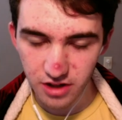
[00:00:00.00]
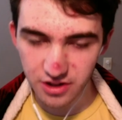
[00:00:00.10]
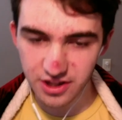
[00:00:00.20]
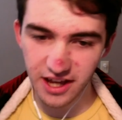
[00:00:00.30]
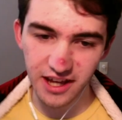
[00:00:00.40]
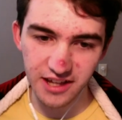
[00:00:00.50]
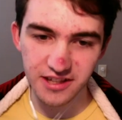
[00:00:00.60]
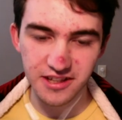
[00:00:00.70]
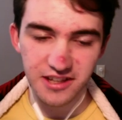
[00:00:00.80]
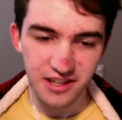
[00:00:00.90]
Okay.
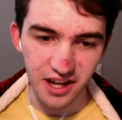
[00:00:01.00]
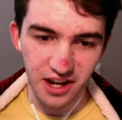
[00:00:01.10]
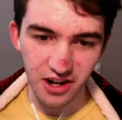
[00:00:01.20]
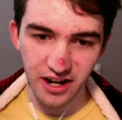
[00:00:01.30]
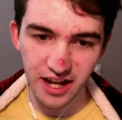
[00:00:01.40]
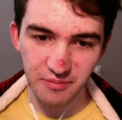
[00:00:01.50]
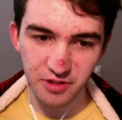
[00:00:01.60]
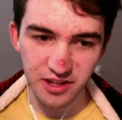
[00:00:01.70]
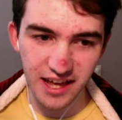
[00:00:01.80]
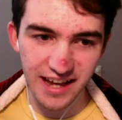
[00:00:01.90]
Alright, I'm
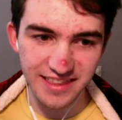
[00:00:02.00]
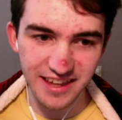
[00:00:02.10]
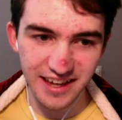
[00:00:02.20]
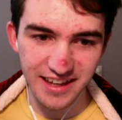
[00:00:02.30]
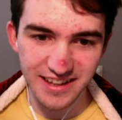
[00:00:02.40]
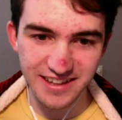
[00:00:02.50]
glad that...